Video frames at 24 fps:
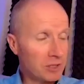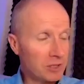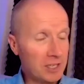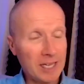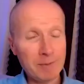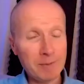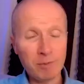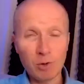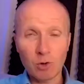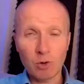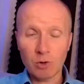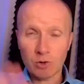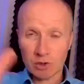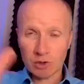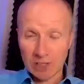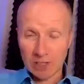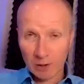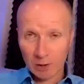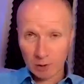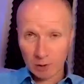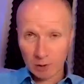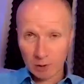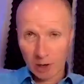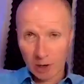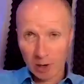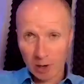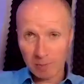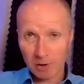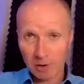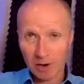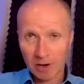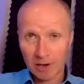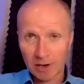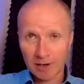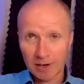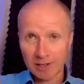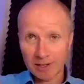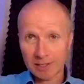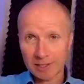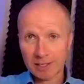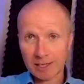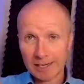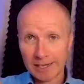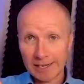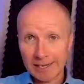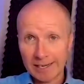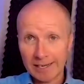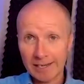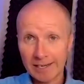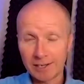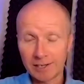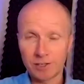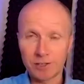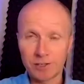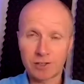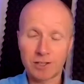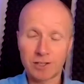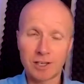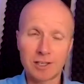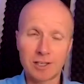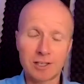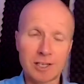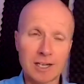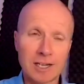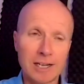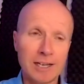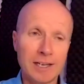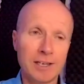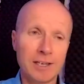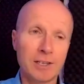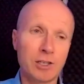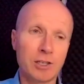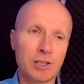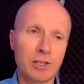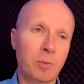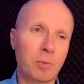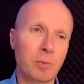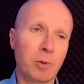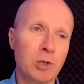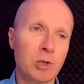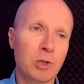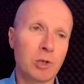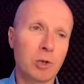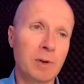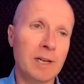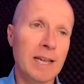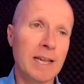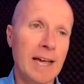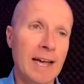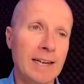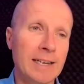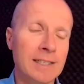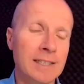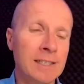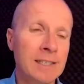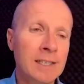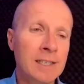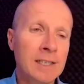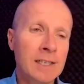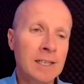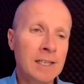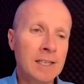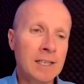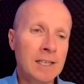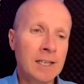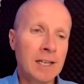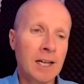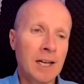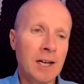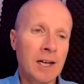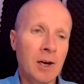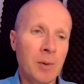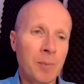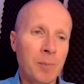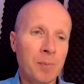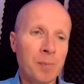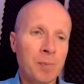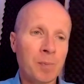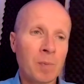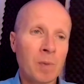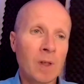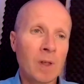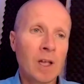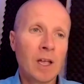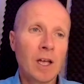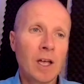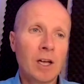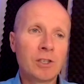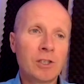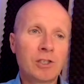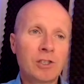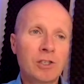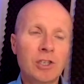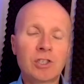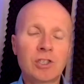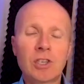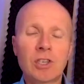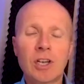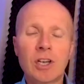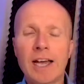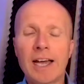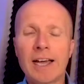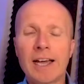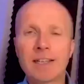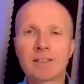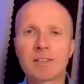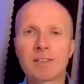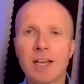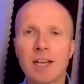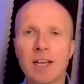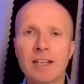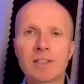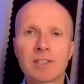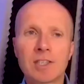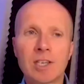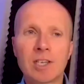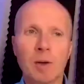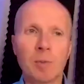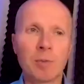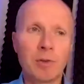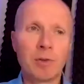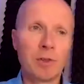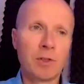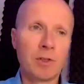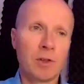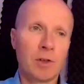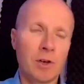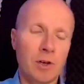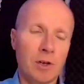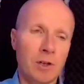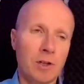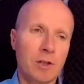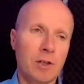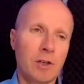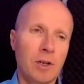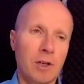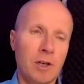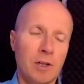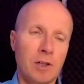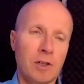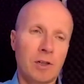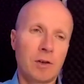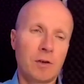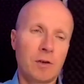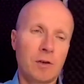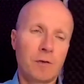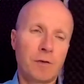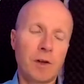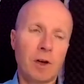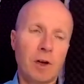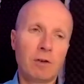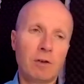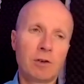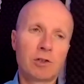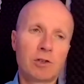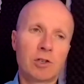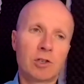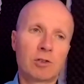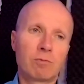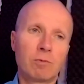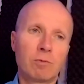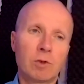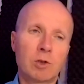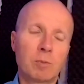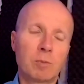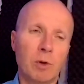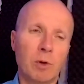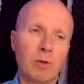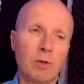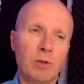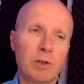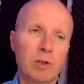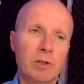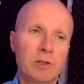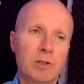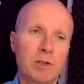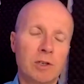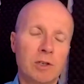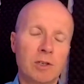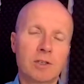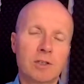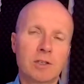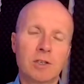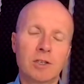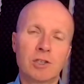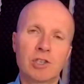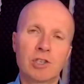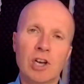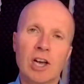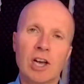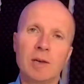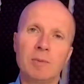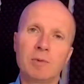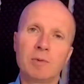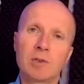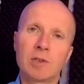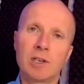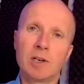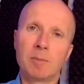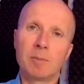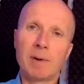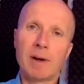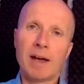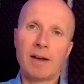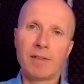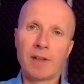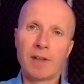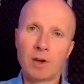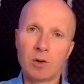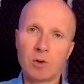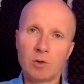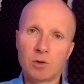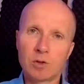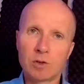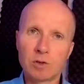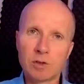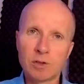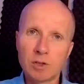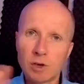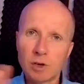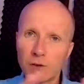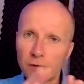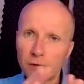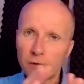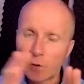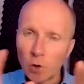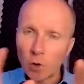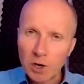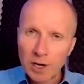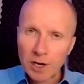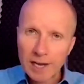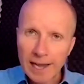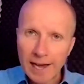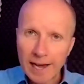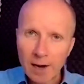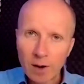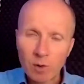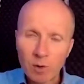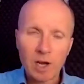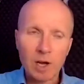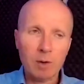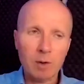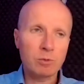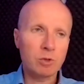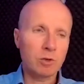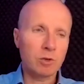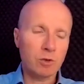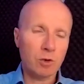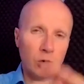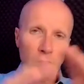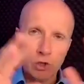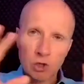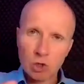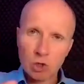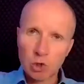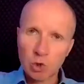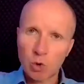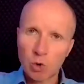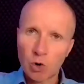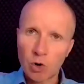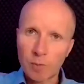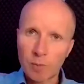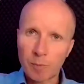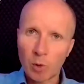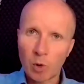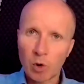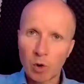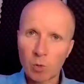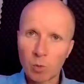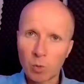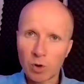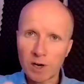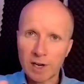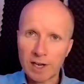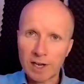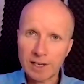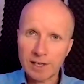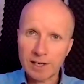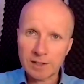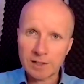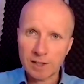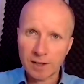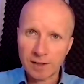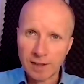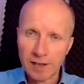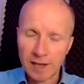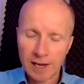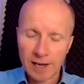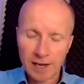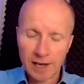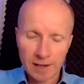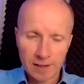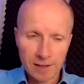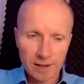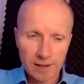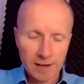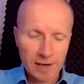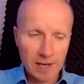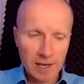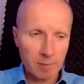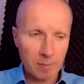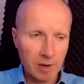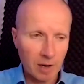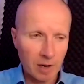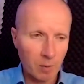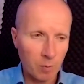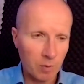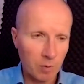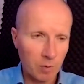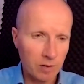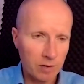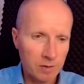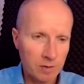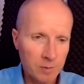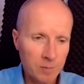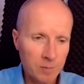Keep your sales pipeline as clean as you possibly can. And just to add something that Fiona just responded to James in about those, 4 key outcomes. You've got your storyboard, what it is that they're coming up with.